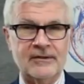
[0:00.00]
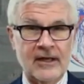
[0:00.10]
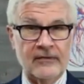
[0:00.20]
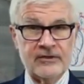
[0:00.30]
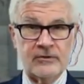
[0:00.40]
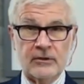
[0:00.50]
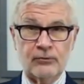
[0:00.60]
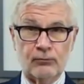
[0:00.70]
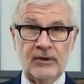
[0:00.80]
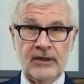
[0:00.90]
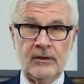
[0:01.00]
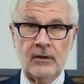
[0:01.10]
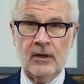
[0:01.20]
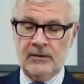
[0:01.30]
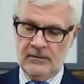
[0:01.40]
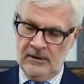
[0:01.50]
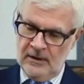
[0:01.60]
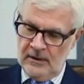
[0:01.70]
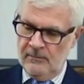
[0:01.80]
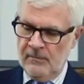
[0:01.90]
Now, this looks really good,
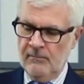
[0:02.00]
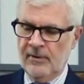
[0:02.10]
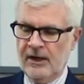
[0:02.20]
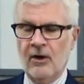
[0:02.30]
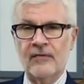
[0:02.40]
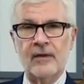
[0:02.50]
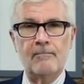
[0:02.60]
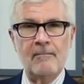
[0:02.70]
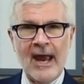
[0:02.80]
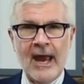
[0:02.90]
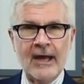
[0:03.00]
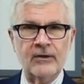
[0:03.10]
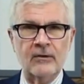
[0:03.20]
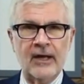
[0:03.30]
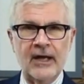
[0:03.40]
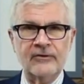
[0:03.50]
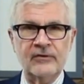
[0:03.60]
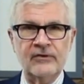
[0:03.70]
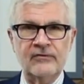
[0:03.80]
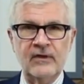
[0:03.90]
but on the back, you'll
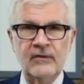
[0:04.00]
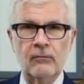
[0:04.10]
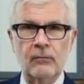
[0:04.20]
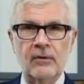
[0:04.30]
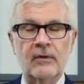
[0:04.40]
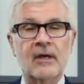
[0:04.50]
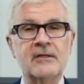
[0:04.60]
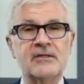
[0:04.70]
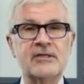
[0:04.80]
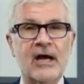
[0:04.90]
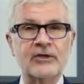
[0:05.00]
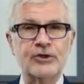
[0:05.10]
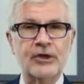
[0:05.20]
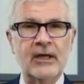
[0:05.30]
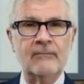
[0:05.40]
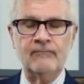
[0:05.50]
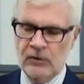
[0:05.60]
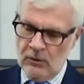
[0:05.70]
actually see the word Dutching